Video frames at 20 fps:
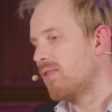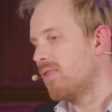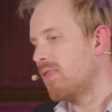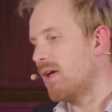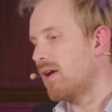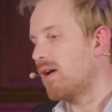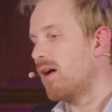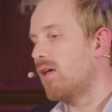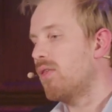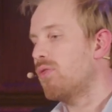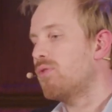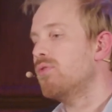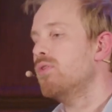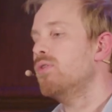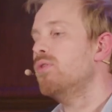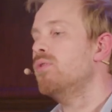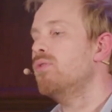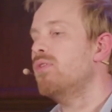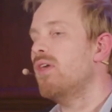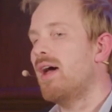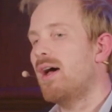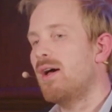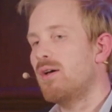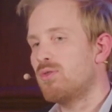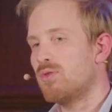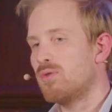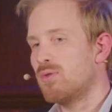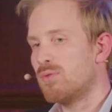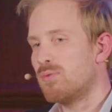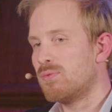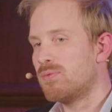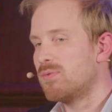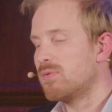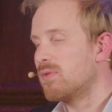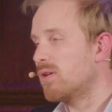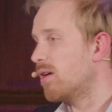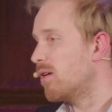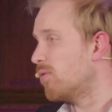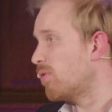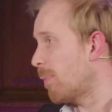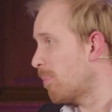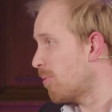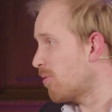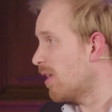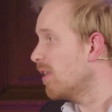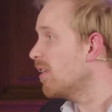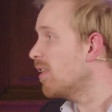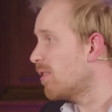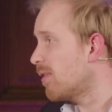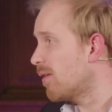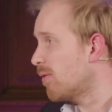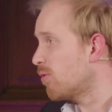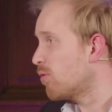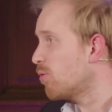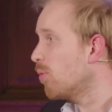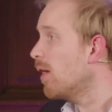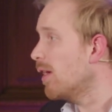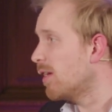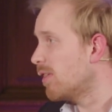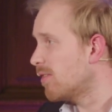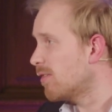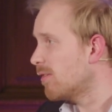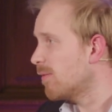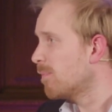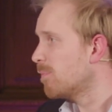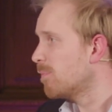that got through the House of Representatives twice.